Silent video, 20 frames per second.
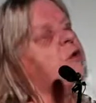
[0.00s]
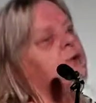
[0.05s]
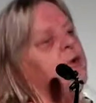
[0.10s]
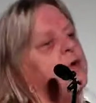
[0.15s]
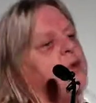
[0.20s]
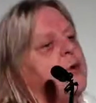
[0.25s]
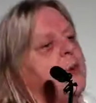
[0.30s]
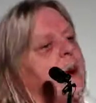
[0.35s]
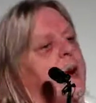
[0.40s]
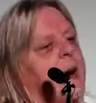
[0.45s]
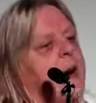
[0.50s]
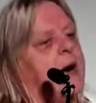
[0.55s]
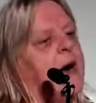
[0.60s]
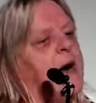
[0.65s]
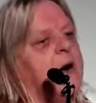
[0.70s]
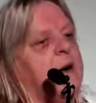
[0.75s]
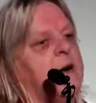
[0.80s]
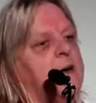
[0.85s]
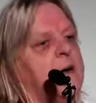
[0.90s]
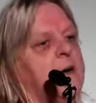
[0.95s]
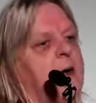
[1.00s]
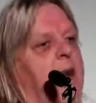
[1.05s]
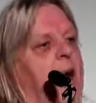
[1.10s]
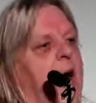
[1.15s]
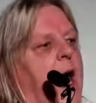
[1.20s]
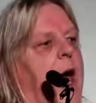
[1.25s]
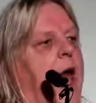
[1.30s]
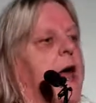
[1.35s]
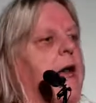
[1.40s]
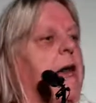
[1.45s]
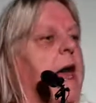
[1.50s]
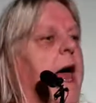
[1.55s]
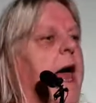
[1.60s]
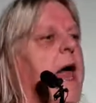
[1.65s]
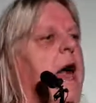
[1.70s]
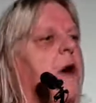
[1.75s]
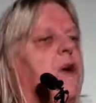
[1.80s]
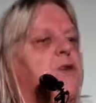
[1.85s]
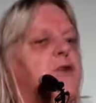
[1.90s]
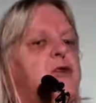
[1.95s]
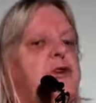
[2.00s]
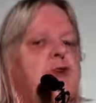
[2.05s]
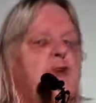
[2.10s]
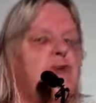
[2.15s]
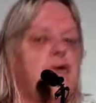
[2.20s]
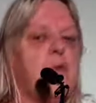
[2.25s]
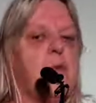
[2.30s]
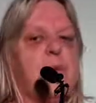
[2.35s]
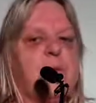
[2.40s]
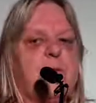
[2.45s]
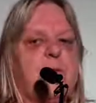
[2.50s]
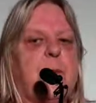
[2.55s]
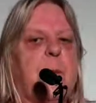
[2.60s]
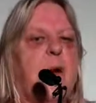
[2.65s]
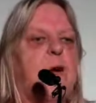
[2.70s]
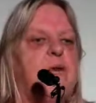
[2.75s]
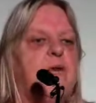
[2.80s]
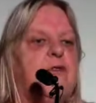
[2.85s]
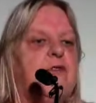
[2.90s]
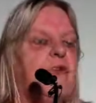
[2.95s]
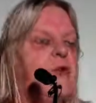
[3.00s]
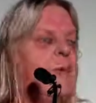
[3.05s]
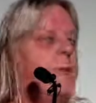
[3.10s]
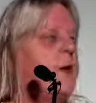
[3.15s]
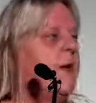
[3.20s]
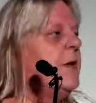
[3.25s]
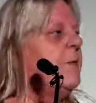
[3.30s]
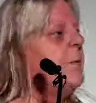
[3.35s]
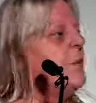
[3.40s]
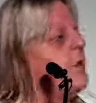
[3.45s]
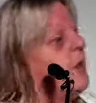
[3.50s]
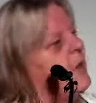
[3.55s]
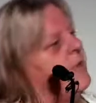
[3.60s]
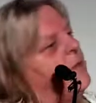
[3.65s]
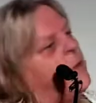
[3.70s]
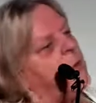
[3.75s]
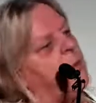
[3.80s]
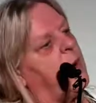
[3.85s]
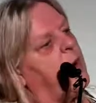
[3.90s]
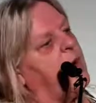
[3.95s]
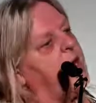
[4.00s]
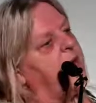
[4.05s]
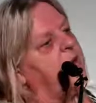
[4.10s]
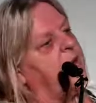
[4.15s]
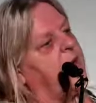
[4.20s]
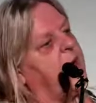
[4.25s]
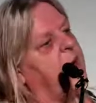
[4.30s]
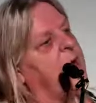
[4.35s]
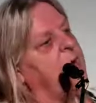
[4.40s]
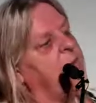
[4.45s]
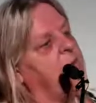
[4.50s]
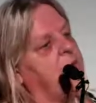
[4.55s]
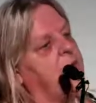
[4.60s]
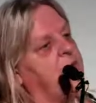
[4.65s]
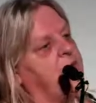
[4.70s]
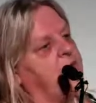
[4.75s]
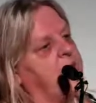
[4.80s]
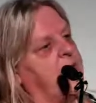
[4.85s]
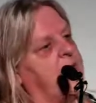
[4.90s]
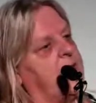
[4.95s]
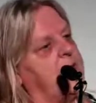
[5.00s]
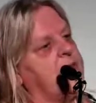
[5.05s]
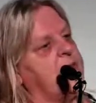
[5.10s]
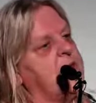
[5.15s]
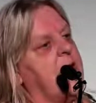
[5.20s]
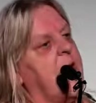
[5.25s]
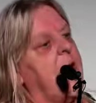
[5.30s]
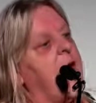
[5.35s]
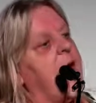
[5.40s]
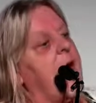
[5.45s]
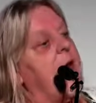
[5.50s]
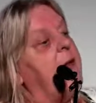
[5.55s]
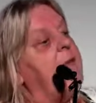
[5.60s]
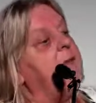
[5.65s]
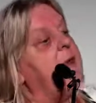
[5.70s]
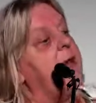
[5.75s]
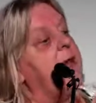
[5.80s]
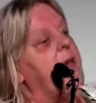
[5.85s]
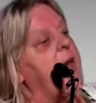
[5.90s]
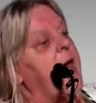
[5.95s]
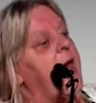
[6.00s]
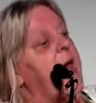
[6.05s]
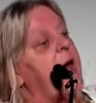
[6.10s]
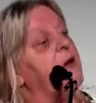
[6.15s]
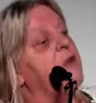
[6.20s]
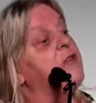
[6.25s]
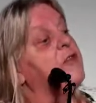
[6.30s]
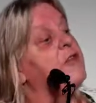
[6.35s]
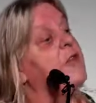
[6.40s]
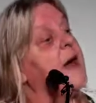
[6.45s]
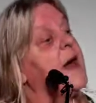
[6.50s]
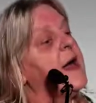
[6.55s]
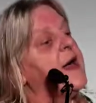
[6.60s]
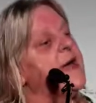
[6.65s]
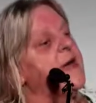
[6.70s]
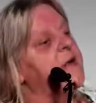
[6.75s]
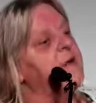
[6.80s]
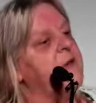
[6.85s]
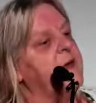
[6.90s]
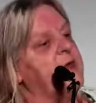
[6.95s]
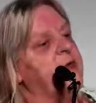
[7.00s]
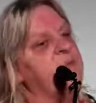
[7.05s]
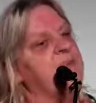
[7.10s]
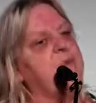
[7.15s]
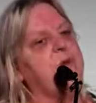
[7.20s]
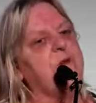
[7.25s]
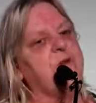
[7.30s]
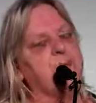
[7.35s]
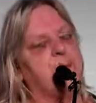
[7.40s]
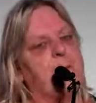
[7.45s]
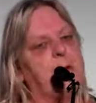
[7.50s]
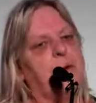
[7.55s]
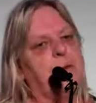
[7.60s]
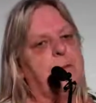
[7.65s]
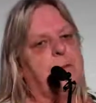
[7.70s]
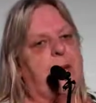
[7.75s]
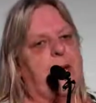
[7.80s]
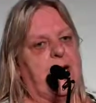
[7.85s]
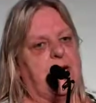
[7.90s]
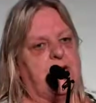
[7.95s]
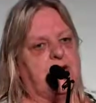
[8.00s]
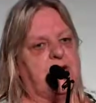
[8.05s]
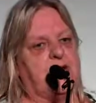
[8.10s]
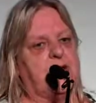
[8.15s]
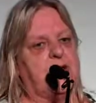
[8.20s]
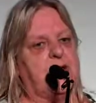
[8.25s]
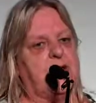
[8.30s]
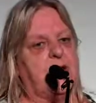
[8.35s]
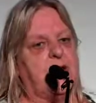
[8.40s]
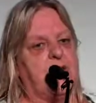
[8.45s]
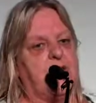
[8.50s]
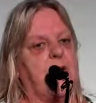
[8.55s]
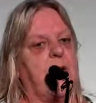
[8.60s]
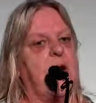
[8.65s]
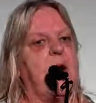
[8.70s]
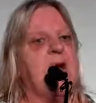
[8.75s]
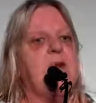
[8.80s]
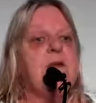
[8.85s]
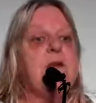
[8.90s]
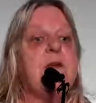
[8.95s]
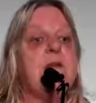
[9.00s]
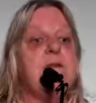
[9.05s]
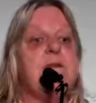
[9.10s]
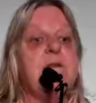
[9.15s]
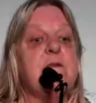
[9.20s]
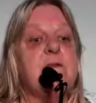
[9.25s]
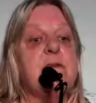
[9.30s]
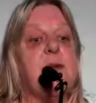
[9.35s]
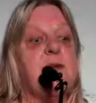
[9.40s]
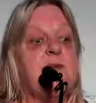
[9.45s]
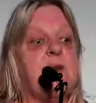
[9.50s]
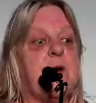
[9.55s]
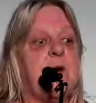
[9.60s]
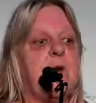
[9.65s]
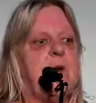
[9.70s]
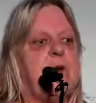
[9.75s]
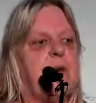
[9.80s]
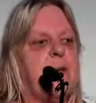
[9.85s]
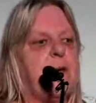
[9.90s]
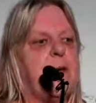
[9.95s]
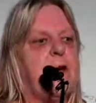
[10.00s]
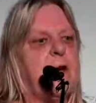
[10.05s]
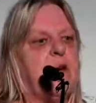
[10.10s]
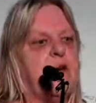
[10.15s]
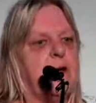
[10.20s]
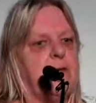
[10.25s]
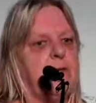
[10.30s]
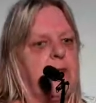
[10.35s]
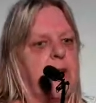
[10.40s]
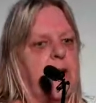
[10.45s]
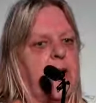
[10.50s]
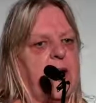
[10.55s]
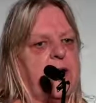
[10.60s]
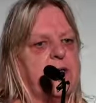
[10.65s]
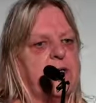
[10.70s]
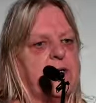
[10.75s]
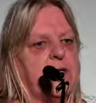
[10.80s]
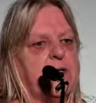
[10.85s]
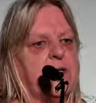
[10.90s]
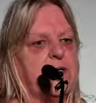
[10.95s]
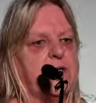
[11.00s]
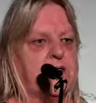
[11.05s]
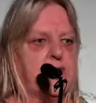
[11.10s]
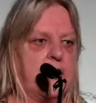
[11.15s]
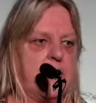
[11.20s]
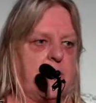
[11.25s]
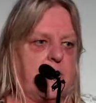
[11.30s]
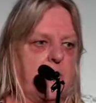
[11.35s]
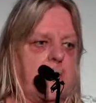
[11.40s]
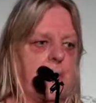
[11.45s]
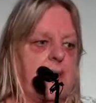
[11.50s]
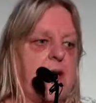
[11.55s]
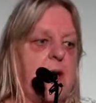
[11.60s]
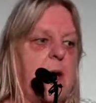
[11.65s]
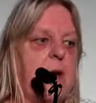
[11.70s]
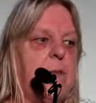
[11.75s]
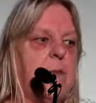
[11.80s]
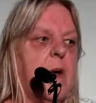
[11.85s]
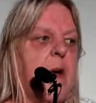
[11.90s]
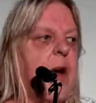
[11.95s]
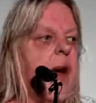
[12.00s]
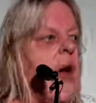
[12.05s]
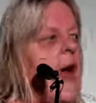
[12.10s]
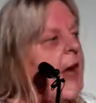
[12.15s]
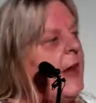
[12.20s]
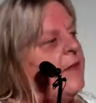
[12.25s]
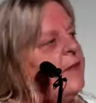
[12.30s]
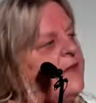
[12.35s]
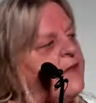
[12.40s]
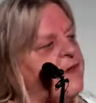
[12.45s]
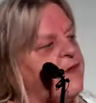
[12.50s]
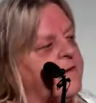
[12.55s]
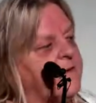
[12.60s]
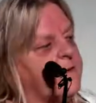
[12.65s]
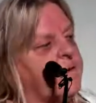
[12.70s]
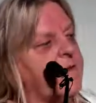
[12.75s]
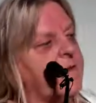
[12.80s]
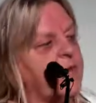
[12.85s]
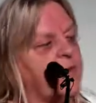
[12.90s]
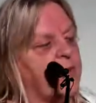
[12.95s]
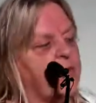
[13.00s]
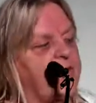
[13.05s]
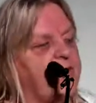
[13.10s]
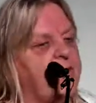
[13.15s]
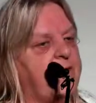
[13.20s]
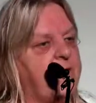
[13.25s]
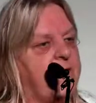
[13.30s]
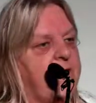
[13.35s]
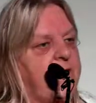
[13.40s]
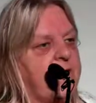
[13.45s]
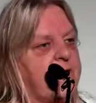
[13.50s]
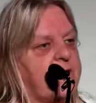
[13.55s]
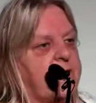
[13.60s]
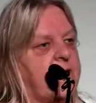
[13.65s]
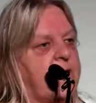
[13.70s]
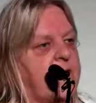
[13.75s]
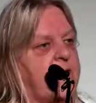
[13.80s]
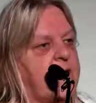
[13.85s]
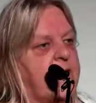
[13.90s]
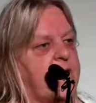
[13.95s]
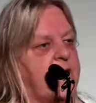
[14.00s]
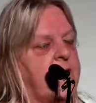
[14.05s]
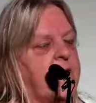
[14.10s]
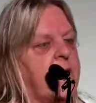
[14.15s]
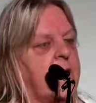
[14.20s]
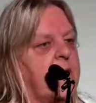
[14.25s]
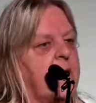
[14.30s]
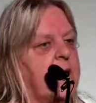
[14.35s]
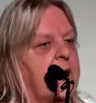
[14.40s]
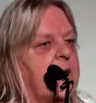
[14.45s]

you are and how you respond to people and the way they present, and then how they then respond back to you. This is the therapeutic relationship, yeah? And this is reflexivity.